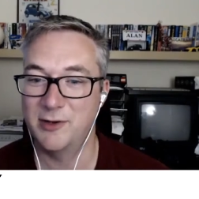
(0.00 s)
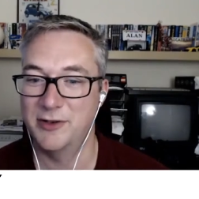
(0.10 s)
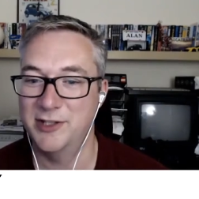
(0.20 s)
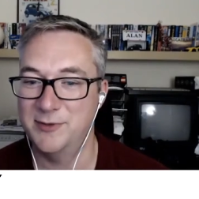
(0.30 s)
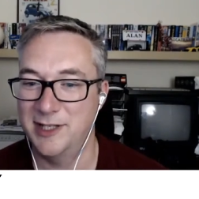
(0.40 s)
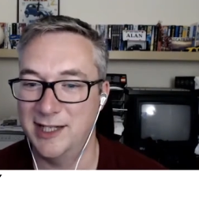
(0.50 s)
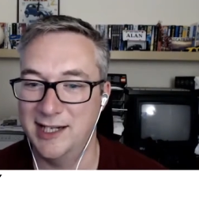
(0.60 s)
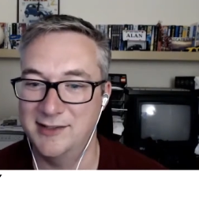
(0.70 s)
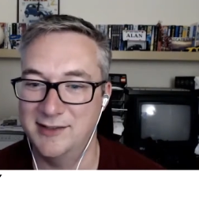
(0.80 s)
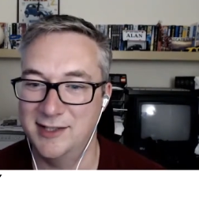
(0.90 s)
of all, this one
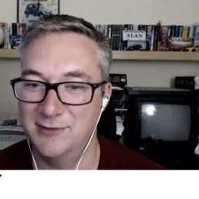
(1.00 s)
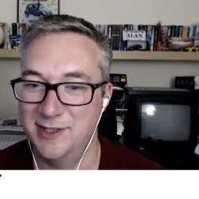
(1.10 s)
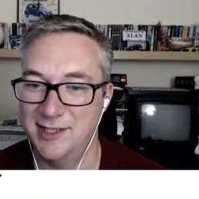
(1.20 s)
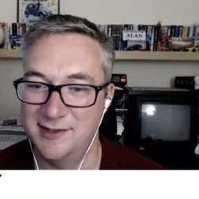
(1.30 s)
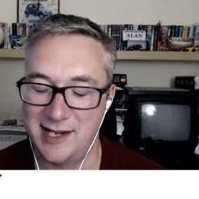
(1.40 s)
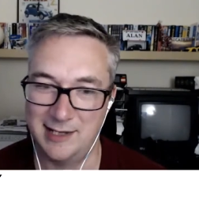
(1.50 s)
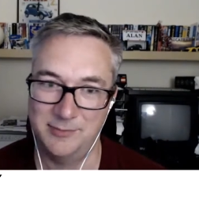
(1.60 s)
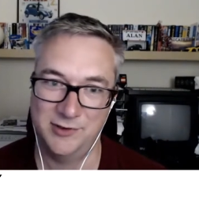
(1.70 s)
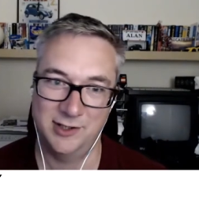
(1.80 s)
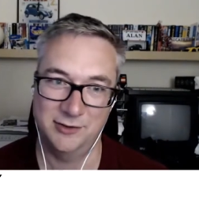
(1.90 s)
is
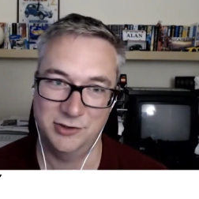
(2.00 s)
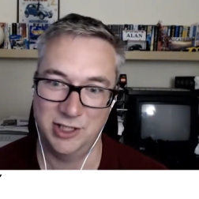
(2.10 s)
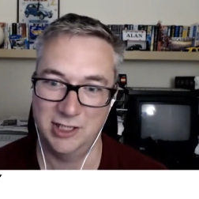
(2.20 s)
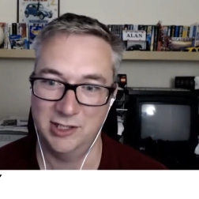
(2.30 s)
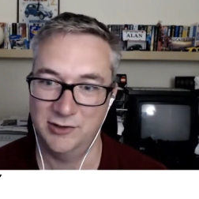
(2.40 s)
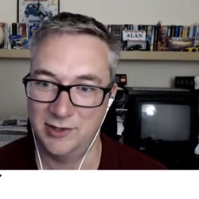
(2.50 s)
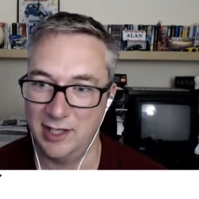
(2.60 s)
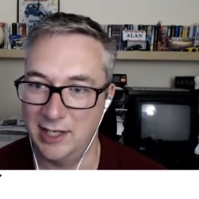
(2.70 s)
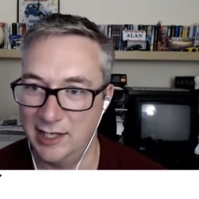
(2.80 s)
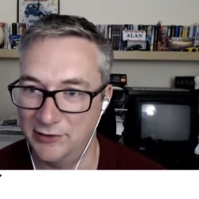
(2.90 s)
absolute genius.
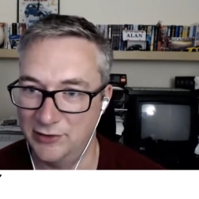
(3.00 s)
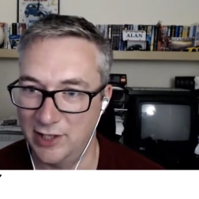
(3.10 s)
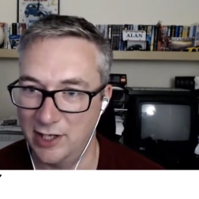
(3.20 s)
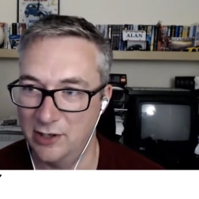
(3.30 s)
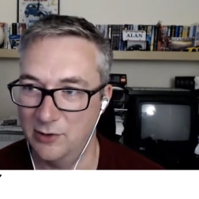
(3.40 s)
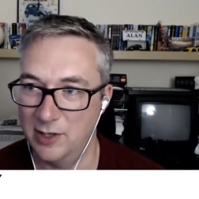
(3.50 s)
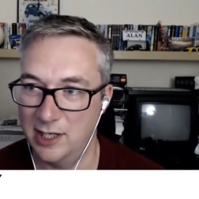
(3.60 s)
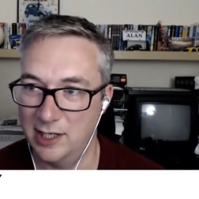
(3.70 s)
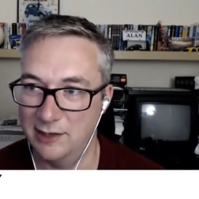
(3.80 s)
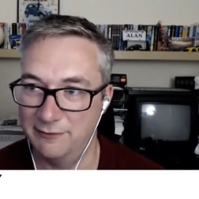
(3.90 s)

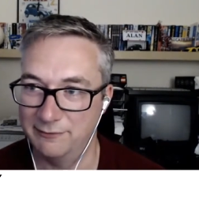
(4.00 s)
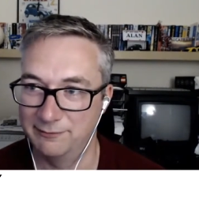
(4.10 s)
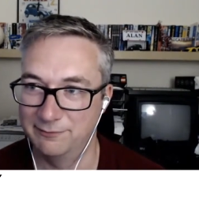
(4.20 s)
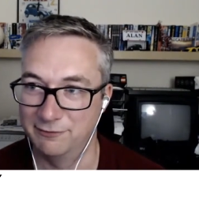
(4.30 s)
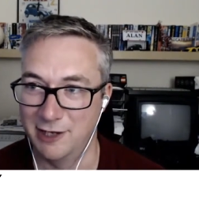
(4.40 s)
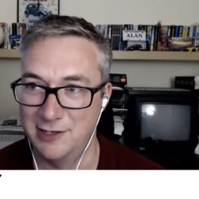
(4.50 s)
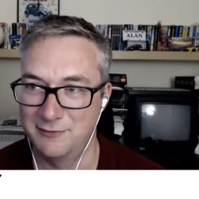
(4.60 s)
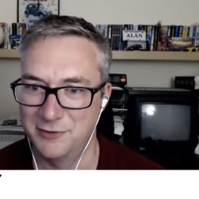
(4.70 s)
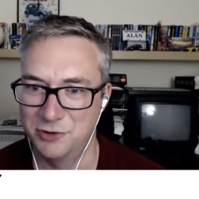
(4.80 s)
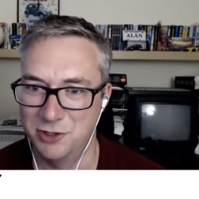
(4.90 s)
Friend of
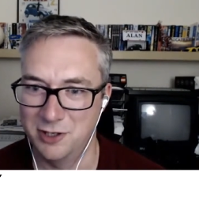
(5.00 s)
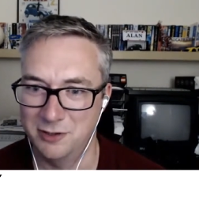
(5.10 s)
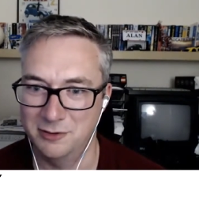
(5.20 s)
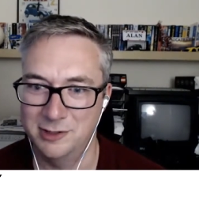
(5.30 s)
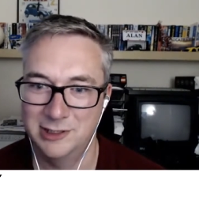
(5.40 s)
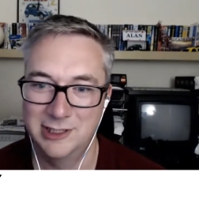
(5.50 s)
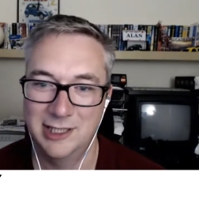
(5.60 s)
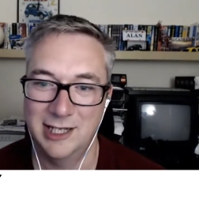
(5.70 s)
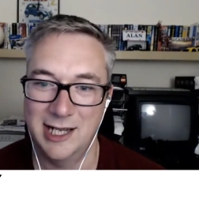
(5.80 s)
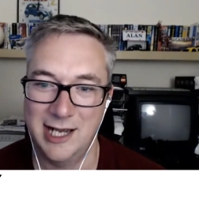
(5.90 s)
the show,
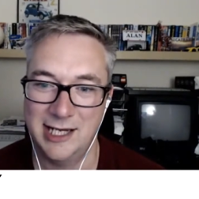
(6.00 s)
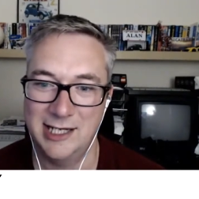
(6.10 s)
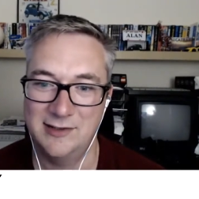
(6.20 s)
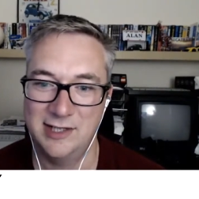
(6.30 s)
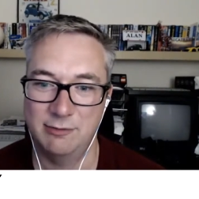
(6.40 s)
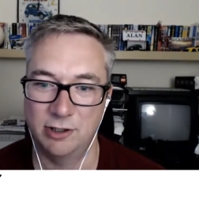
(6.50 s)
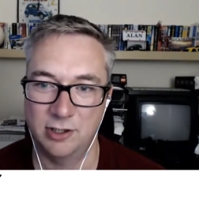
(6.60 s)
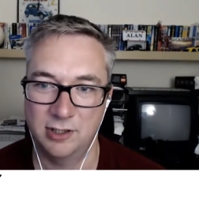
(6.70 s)
Ian Seabrook,